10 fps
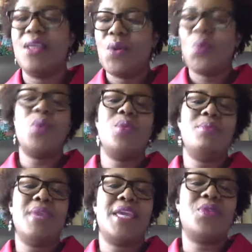We will
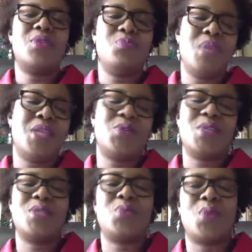make sure
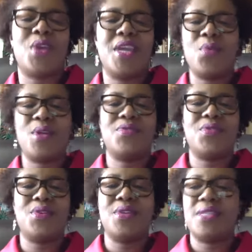it works
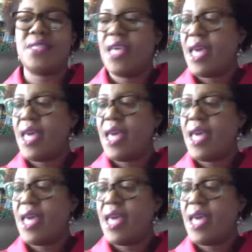for us.